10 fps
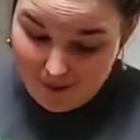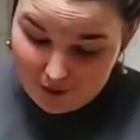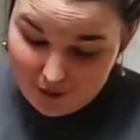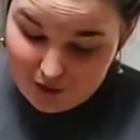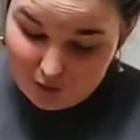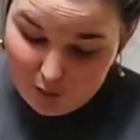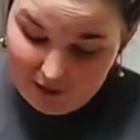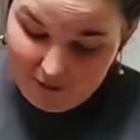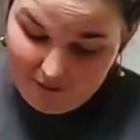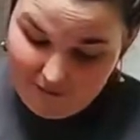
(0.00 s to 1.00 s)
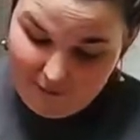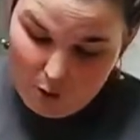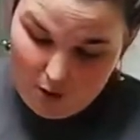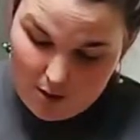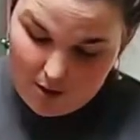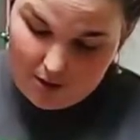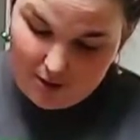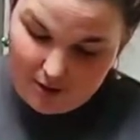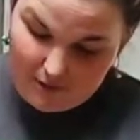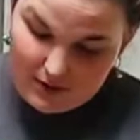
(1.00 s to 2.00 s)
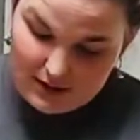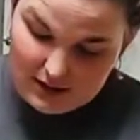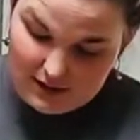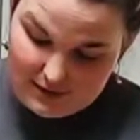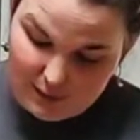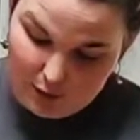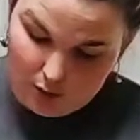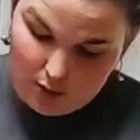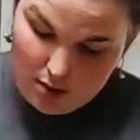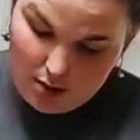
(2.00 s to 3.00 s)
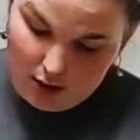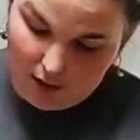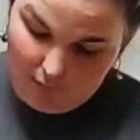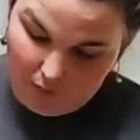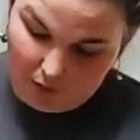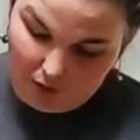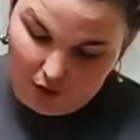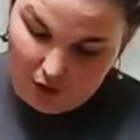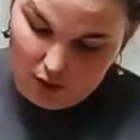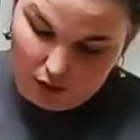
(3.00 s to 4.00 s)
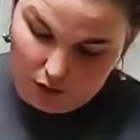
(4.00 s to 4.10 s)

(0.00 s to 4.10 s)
You just want 1/4 of a teaspoon of our salt.